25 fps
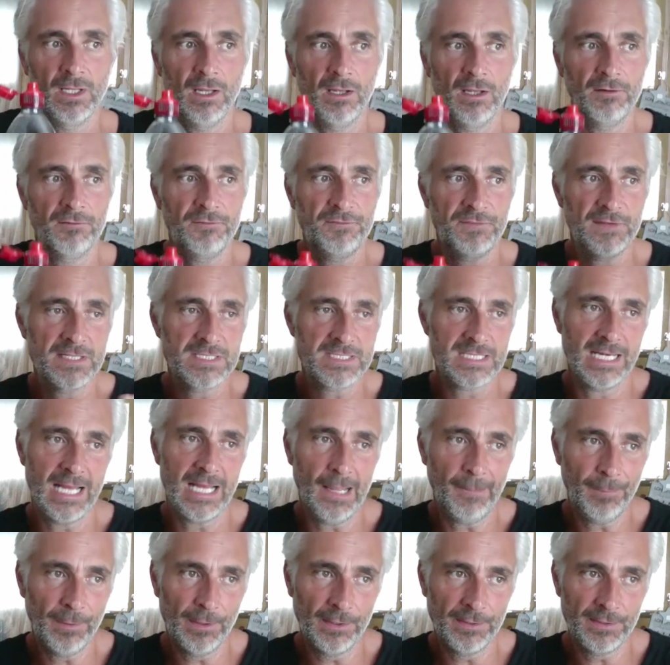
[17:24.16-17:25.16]
and things will
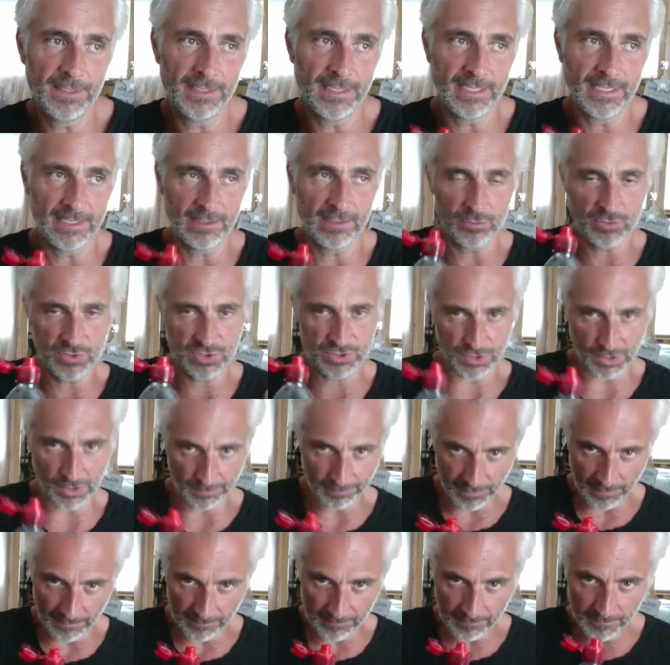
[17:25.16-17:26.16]
happen, and then they'll stop
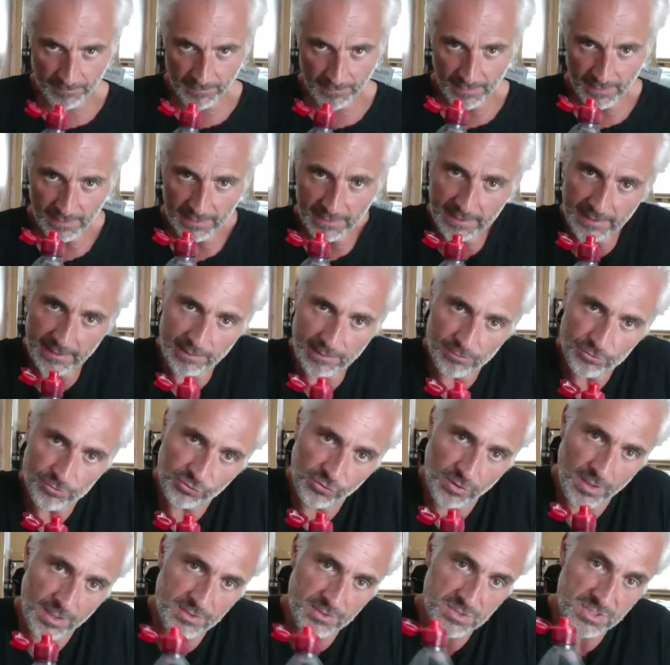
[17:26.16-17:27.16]
them, and then they'll
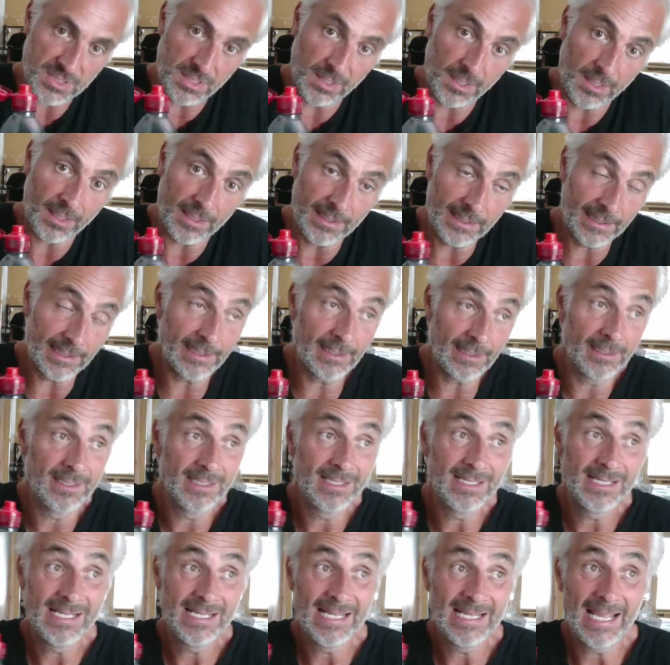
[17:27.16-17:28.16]
try and start it.
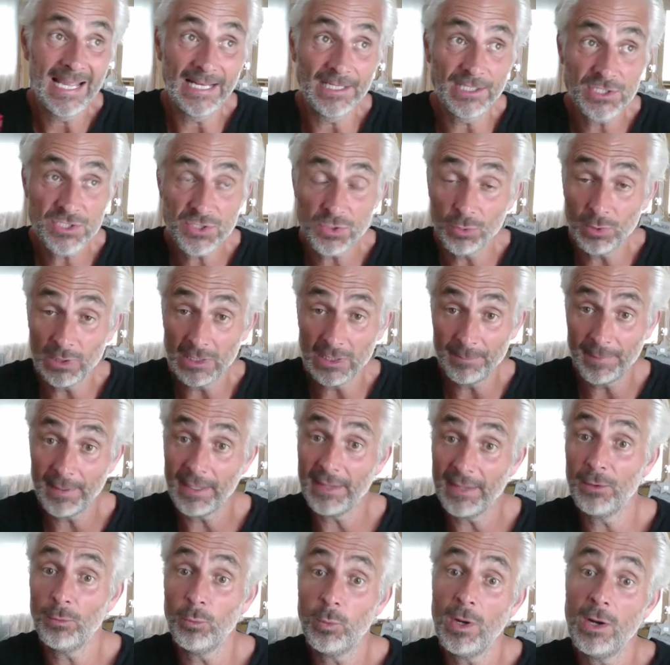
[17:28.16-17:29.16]
And you're talking
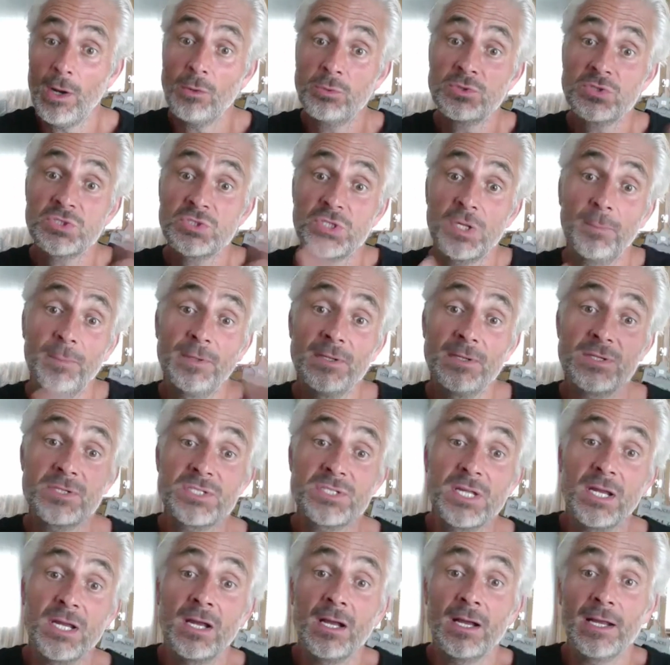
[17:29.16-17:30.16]
about the world stopping and
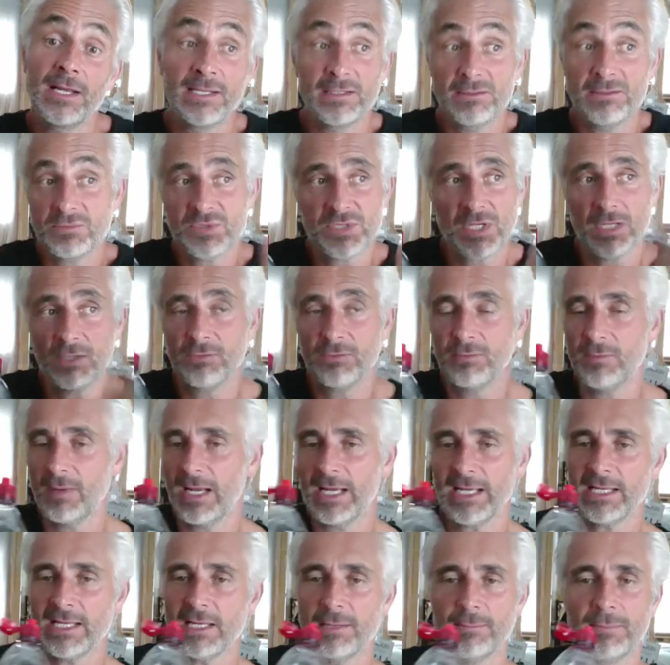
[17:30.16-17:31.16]
starting, so
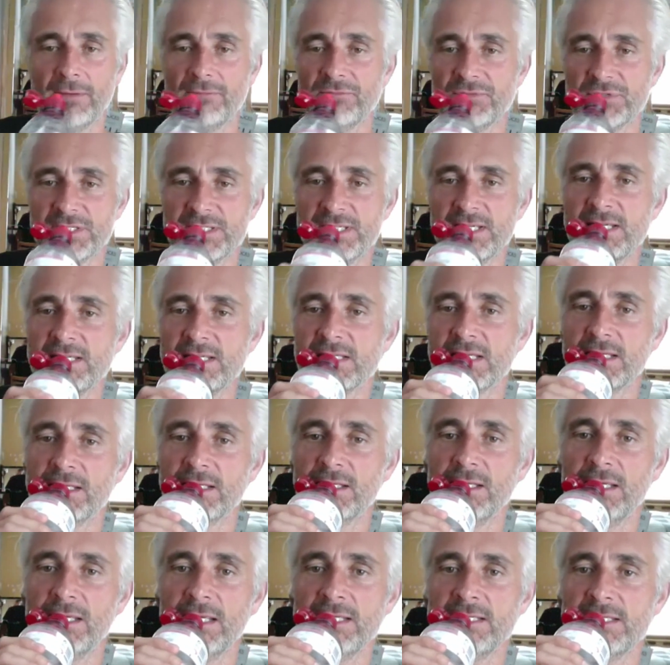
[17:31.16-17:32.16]
18 months is easy,
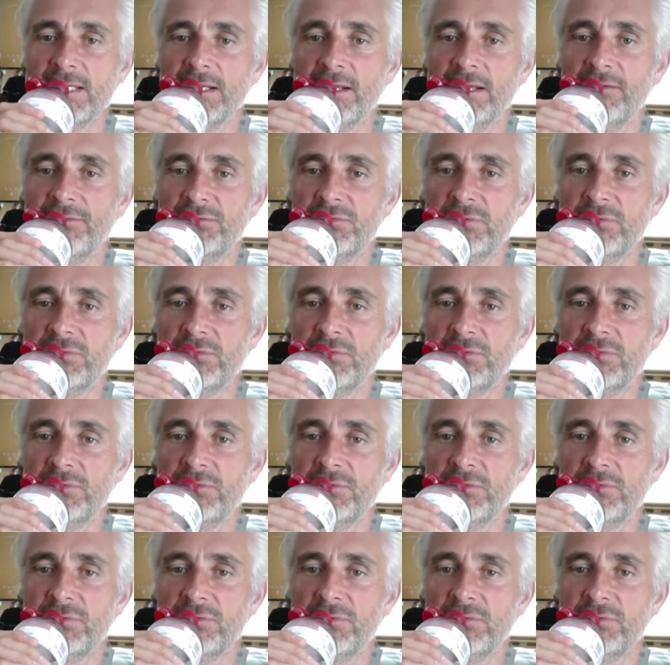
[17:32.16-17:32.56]
easy enough.